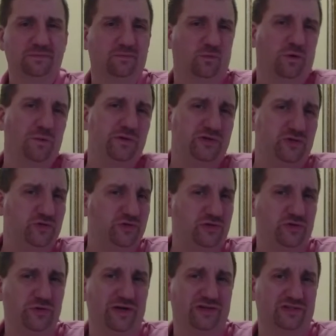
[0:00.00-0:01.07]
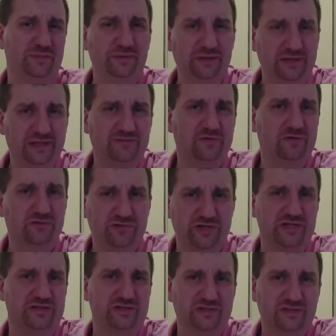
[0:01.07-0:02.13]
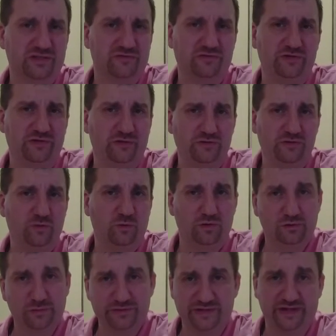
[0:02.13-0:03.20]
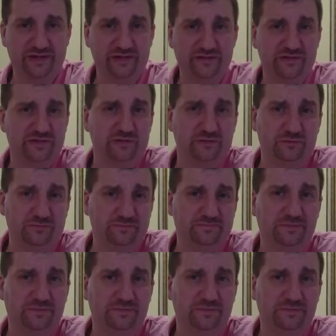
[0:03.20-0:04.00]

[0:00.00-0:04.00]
What would you do as a believer in Jesus if you knew the world was ending soon?